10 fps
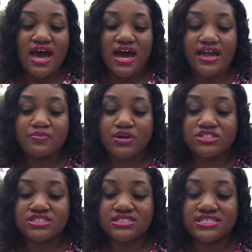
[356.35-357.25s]
I had
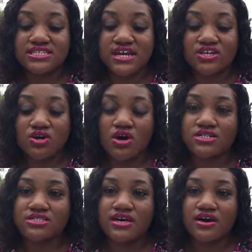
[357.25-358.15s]
purchased this at a
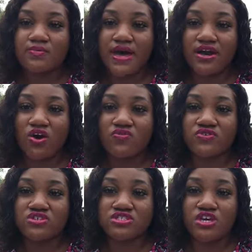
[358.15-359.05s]
yard sale back
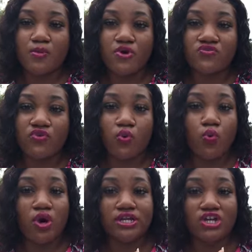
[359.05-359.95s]
over the summer for
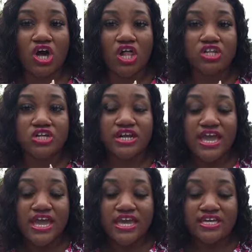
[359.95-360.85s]
$1.
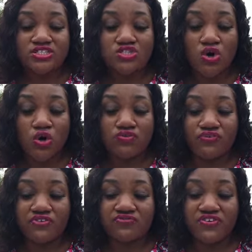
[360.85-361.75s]
It sold
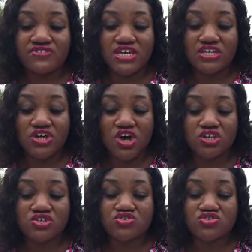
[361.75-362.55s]
for $15,